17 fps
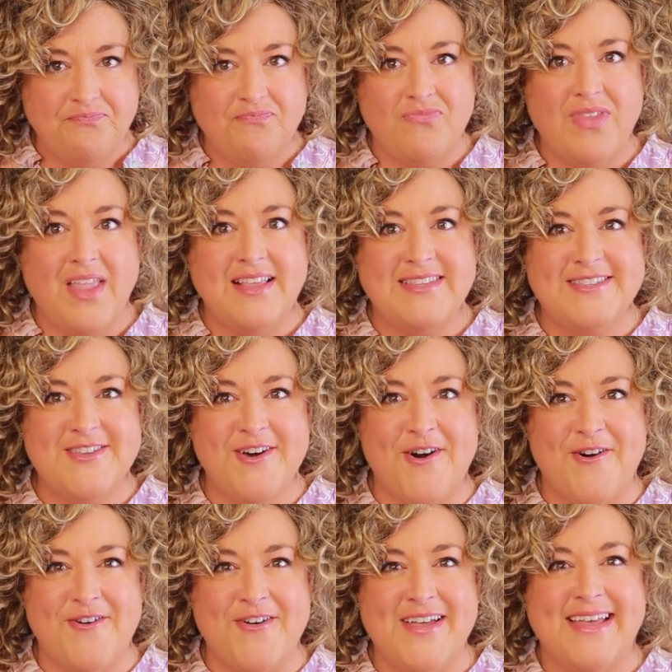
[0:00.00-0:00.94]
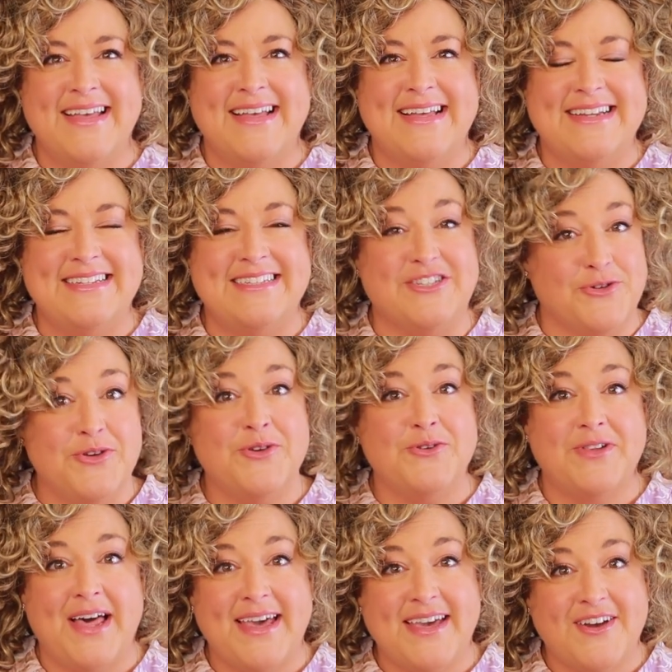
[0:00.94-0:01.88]
so do
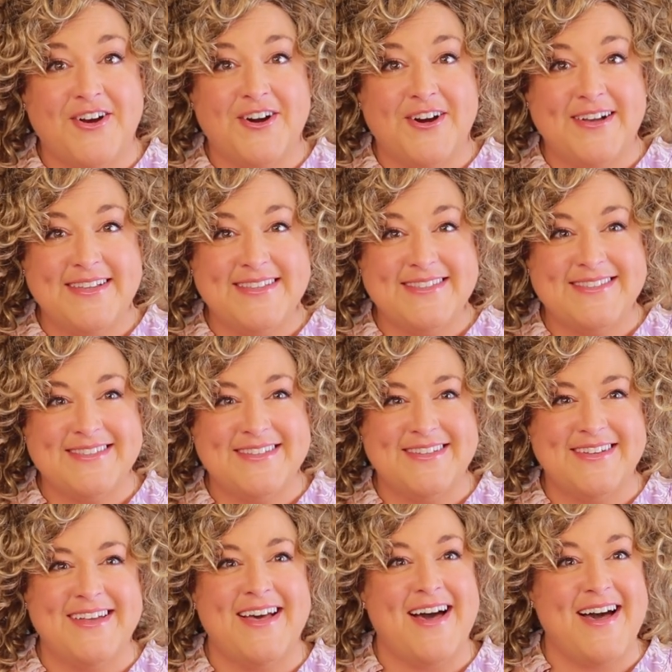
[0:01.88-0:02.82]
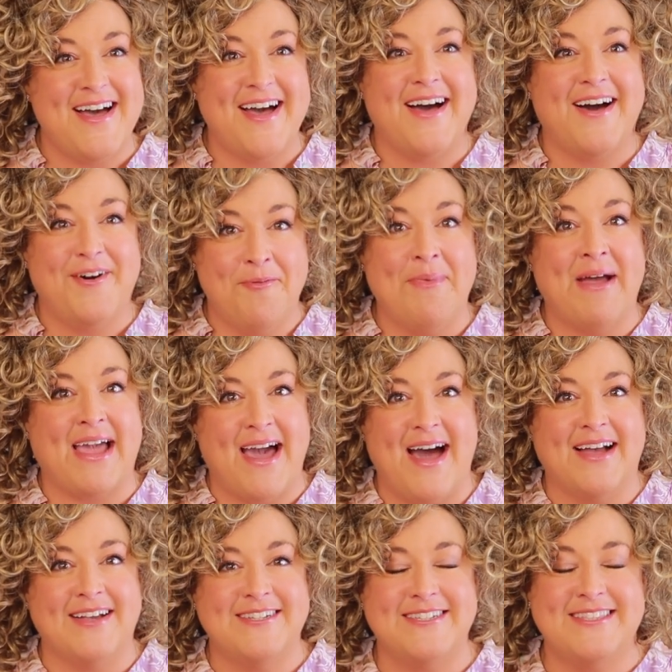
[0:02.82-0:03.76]
you like curls? Oh my
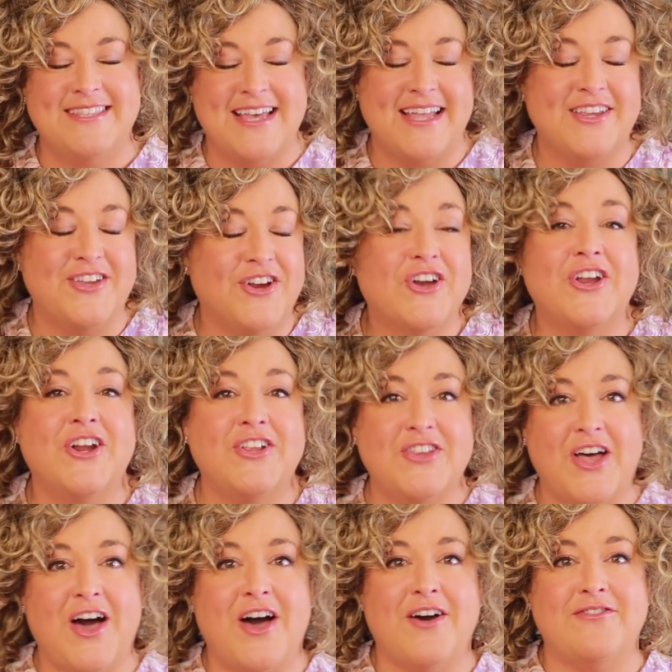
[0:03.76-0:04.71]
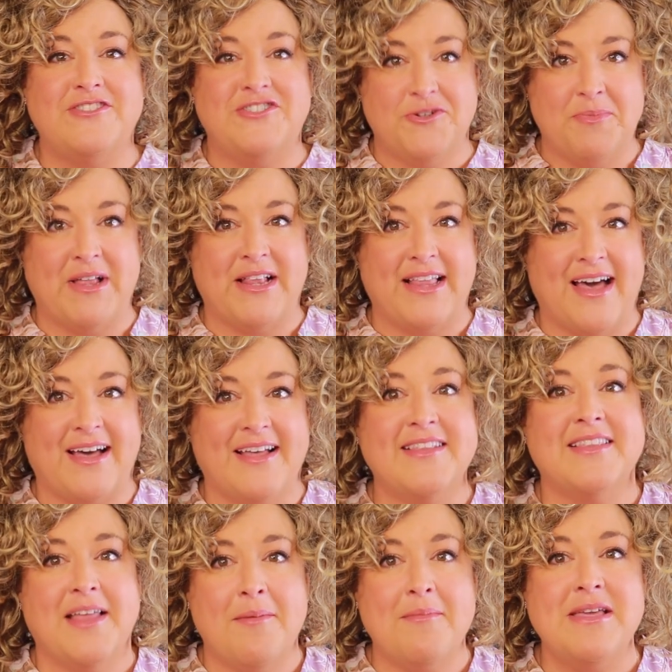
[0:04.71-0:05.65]
gosh, then you're gonna love Jamila.
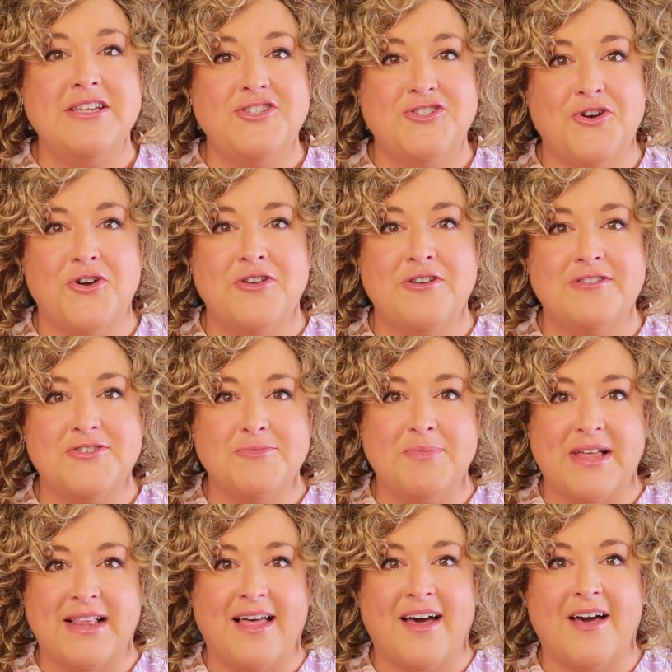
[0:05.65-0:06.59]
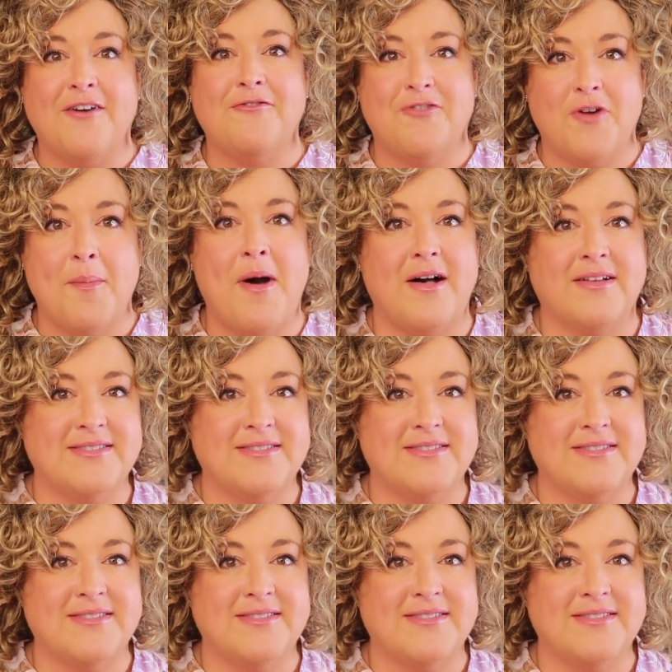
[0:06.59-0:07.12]
Let me show you Jamila from all